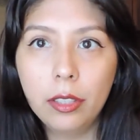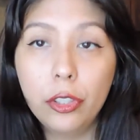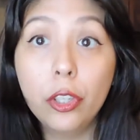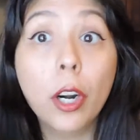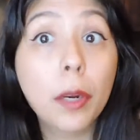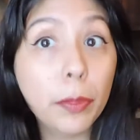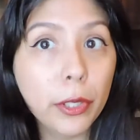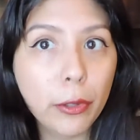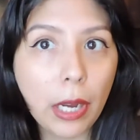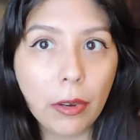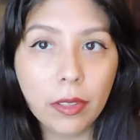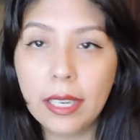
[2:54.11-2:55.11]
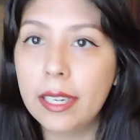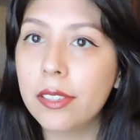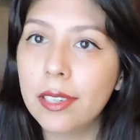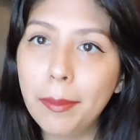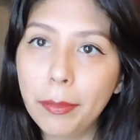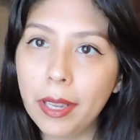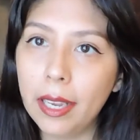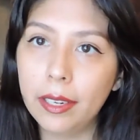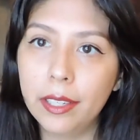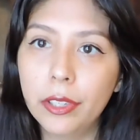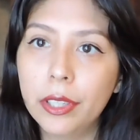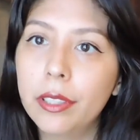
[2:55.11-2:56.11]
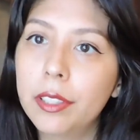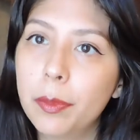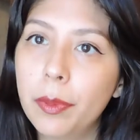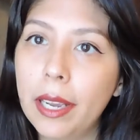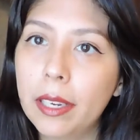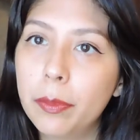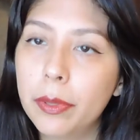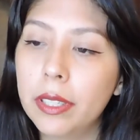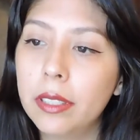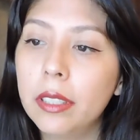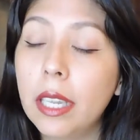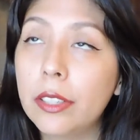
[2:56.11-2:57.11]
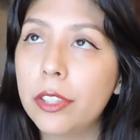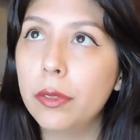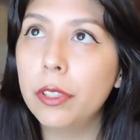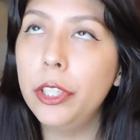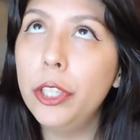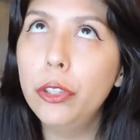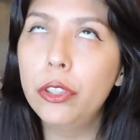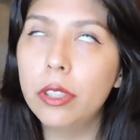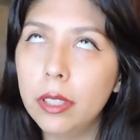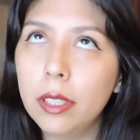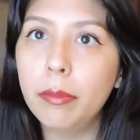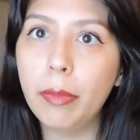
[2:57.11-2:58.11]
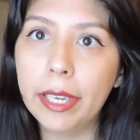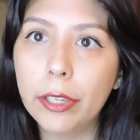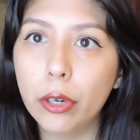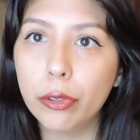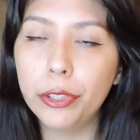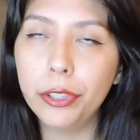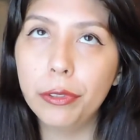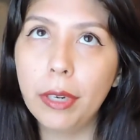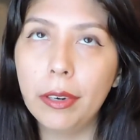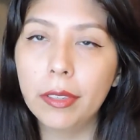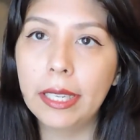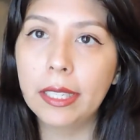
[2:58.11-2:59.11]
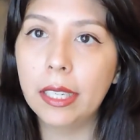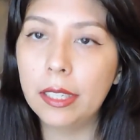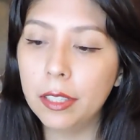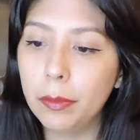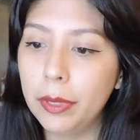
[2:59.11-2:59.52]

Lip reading: dark blue outline. It's not black, I know it looks black, but that's usually my go-to outline color.